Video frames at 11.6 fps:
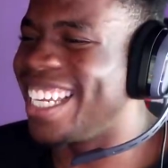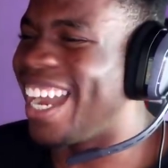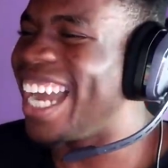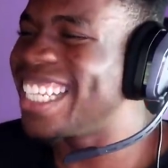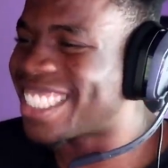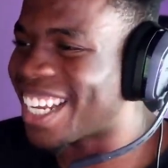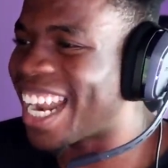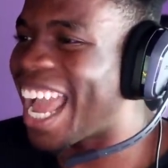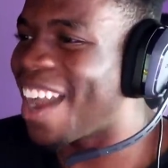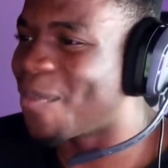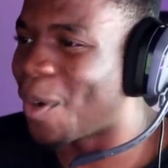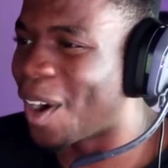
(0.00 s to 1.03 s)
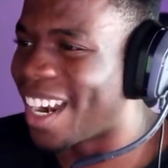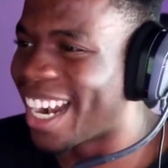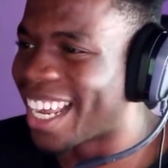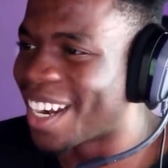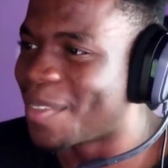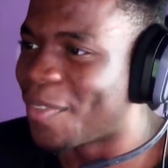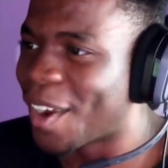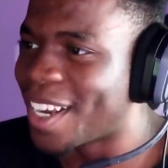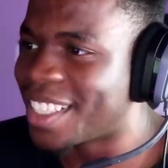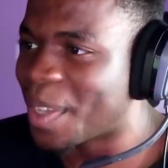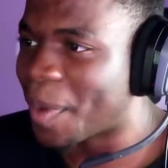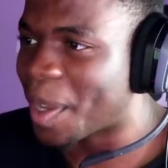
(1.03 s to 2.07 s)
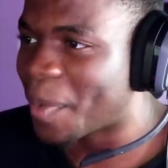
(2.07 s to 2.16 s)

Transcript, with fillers: Yeah, I just had a half bar and I got a very deep